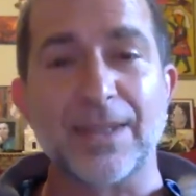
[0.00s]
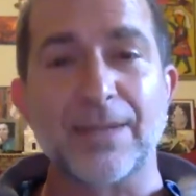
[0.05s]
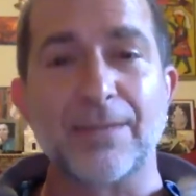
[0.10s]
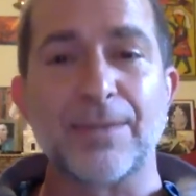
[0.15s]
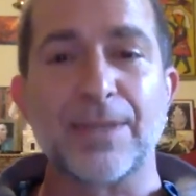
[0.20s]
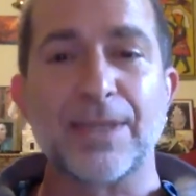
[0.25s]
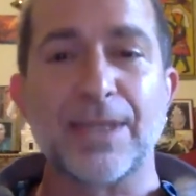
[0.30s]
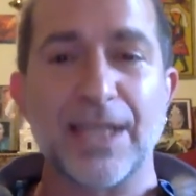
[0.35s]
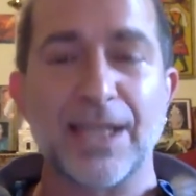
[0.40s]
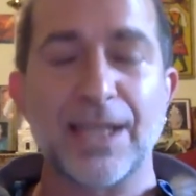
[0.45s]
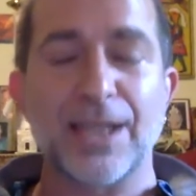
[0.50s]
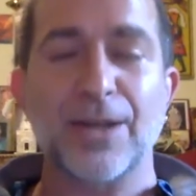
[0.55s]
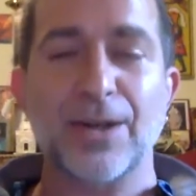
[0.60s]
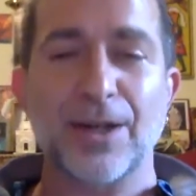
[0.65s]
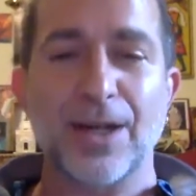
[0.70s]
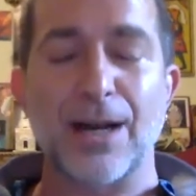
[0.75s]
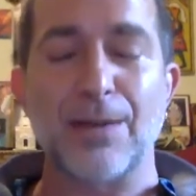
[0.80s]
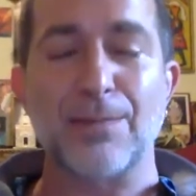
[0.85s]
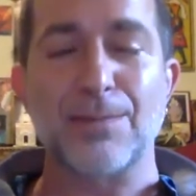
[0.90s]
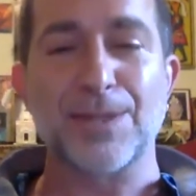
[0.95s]
But then there
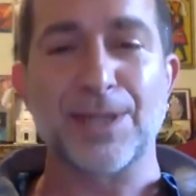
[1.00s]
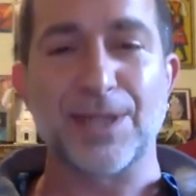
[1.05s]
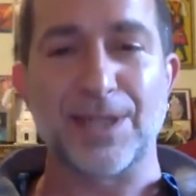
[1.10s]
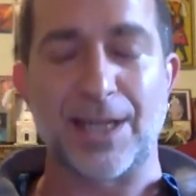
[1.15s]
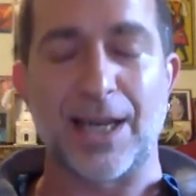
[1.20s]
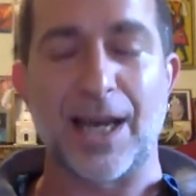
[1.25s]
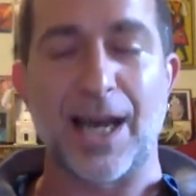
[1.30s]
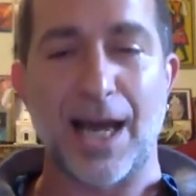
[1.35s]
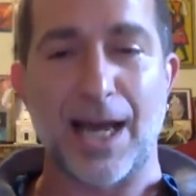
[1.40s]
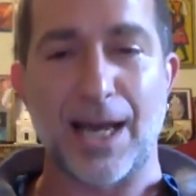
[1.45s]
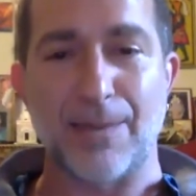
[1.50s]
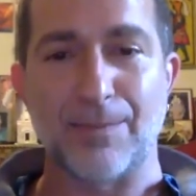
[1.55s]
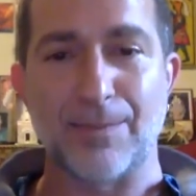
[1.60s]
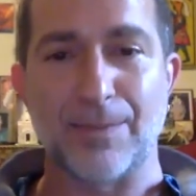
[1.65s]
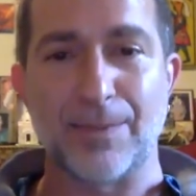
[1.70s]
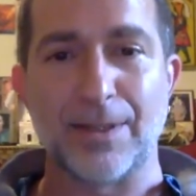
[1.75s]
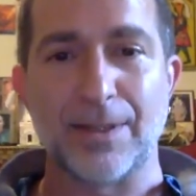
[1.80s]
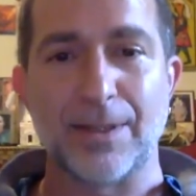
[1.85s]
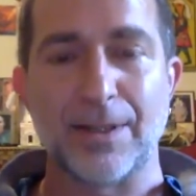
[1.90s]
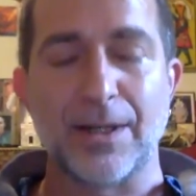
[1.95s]
comes a
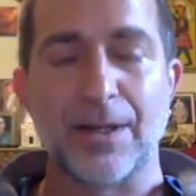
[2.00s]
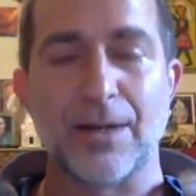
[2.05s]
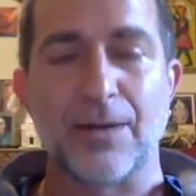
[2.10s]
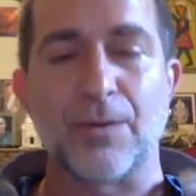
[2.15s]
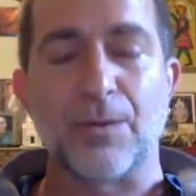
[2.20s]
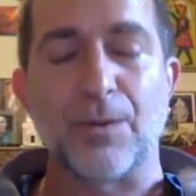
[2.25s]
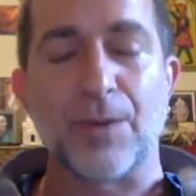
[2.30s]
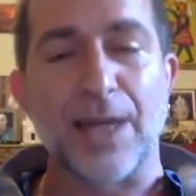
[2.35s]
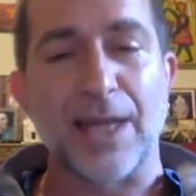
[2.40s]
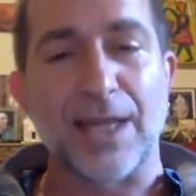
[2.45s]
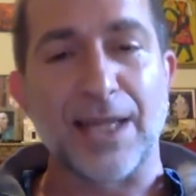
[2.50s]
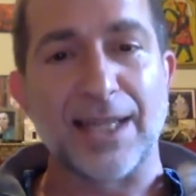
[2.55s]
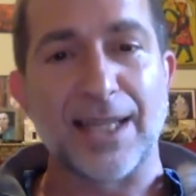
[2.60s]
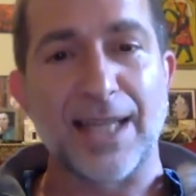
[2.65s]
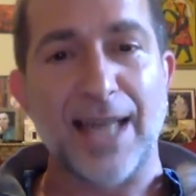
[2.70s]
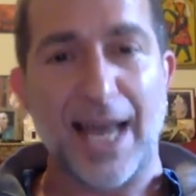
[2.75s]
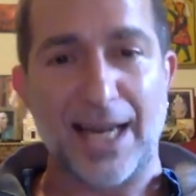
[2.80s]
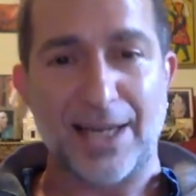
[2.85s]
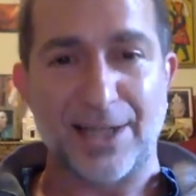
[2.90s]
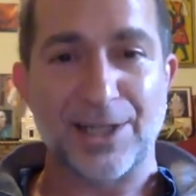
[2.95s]
time when
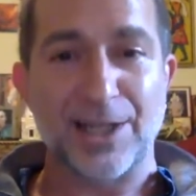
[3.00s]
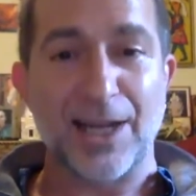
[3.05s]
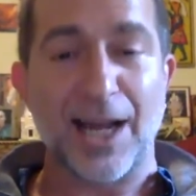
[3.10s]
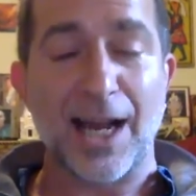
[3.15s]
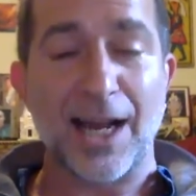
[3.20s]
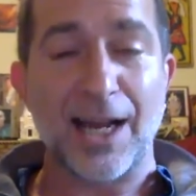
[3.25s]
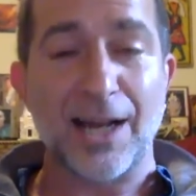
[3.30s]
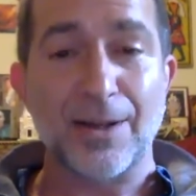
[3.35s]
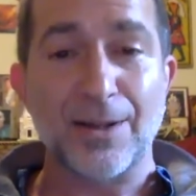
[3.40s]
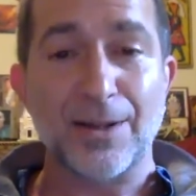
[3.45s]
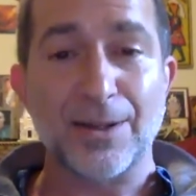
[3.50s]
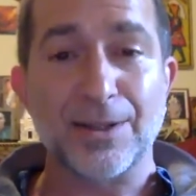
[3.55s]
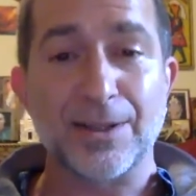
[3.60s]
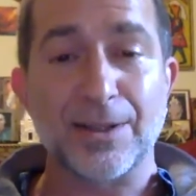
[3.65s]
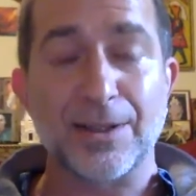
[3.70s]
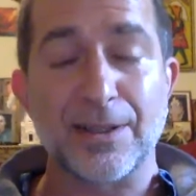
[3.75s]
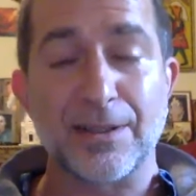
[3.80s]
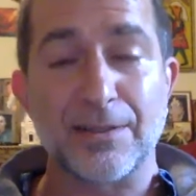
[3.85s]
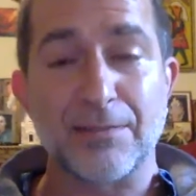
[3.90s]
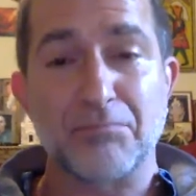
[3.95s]
that child
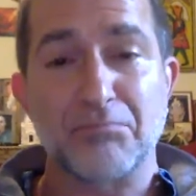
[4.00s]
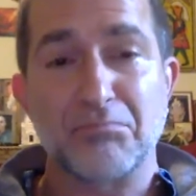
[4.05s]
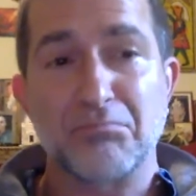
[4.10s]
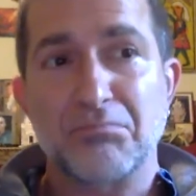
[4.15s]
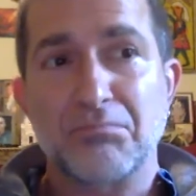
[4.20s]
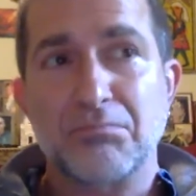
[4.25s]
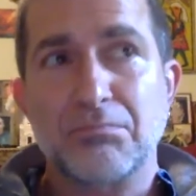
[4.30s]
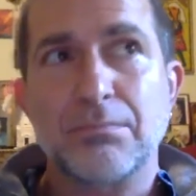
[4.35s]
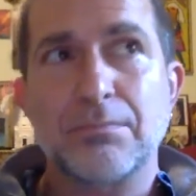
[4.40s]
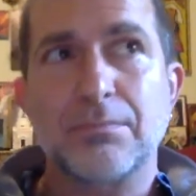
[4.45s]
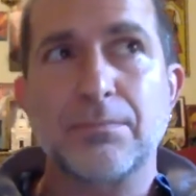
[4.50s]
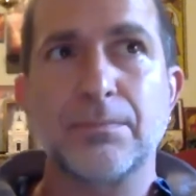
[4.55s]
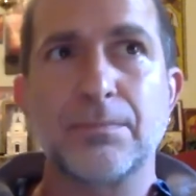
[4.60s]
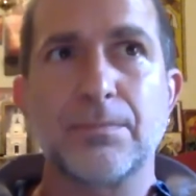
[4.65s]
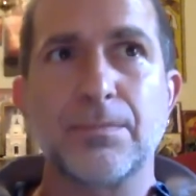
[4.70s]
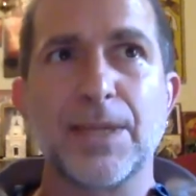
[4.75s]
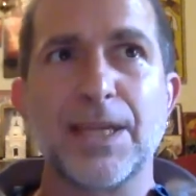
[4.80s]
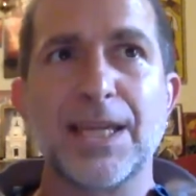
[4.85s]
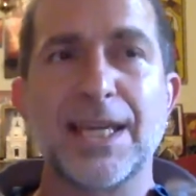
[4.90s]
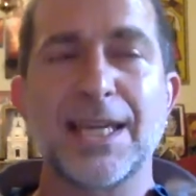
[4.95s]

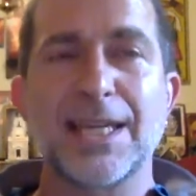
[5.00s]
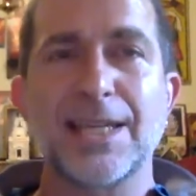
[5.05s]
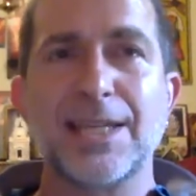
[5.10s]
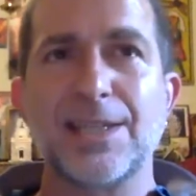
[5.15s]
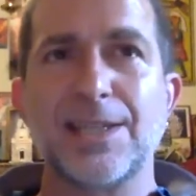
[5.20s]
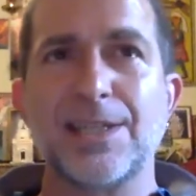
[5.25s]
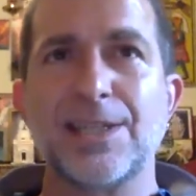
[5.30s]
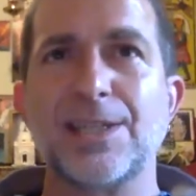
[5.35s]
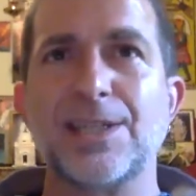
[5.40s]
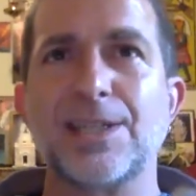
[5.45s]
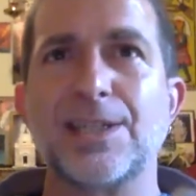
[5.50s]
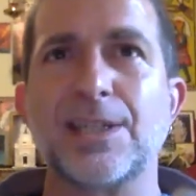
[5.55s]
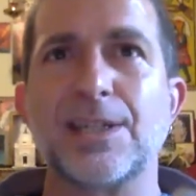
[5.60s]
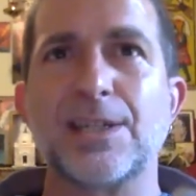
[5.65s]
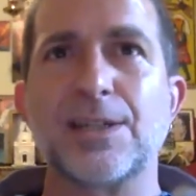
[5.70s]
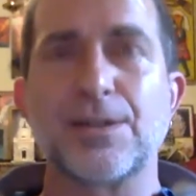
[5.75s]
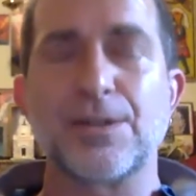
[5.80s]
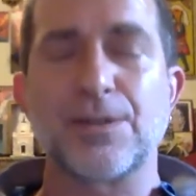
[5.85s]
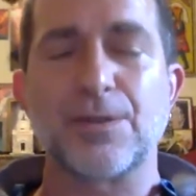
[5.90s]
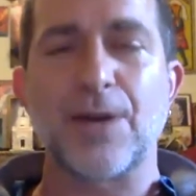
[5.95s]
begins
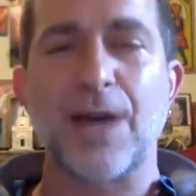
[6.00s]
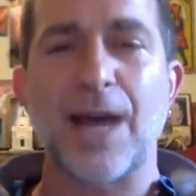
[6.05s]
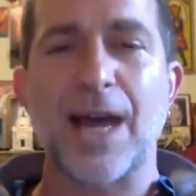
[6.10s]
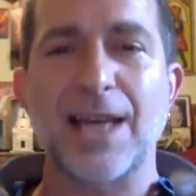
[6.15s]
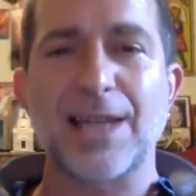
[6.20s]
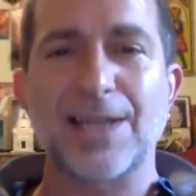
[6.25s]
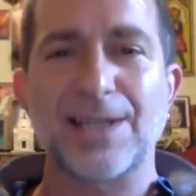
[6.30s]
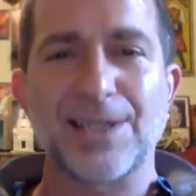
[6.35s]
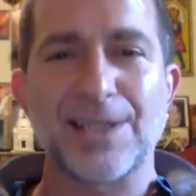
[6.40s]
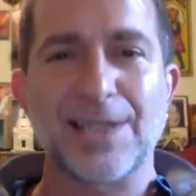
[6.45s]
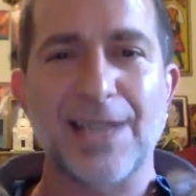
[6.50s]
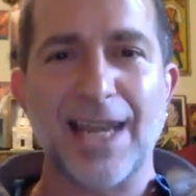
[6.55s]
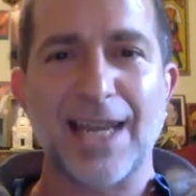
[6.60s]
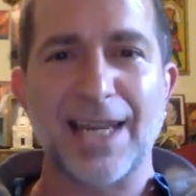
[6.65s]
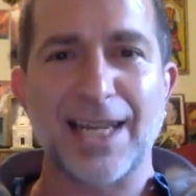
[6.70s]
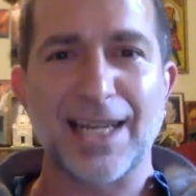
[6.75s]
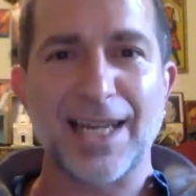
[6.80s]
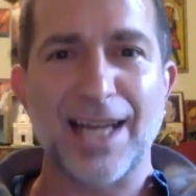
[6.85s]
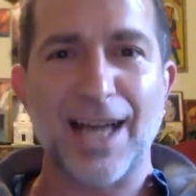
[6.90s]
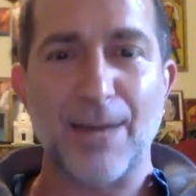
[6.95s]
to try
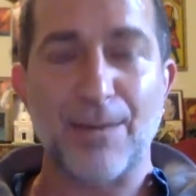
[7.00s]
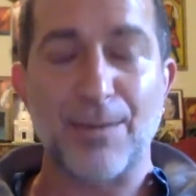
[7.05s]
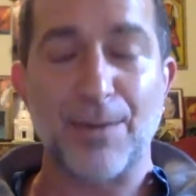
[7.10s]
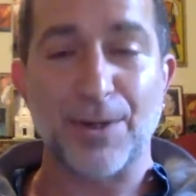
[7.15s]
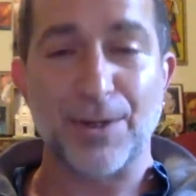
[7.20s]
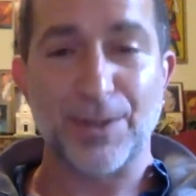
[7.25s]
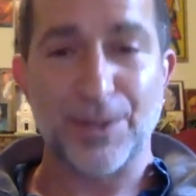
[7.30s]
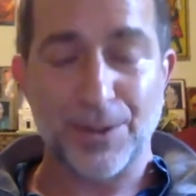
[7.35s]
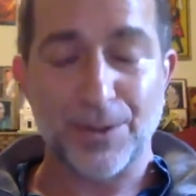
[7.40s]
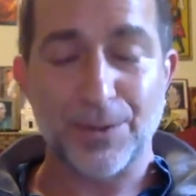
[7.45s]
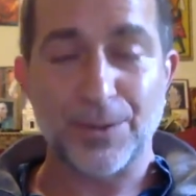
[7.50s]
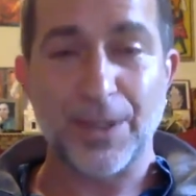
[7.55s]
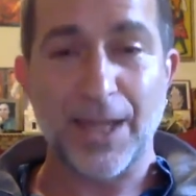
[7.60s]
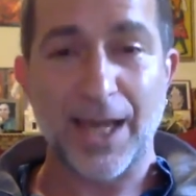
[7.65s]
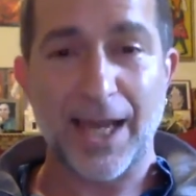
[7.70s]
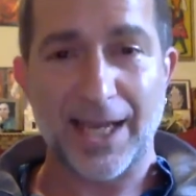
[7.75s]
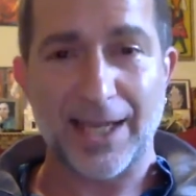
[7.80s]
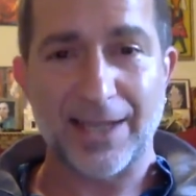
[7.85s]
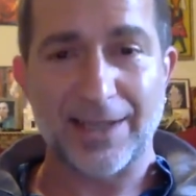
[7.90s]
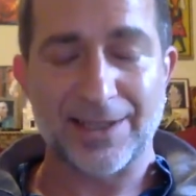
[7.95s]
standing up on two
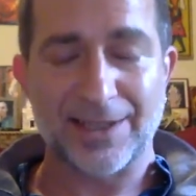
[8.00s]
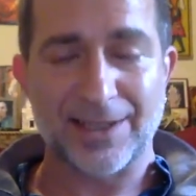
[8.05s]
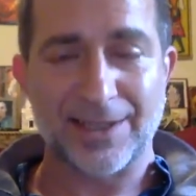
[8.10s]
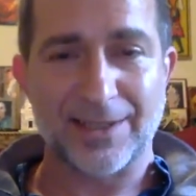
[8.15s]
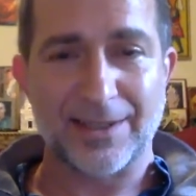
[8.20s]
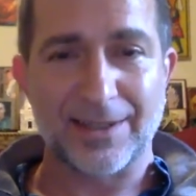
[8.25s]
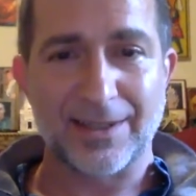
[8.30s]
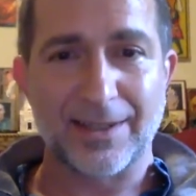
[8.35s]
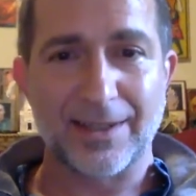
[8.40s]
legs.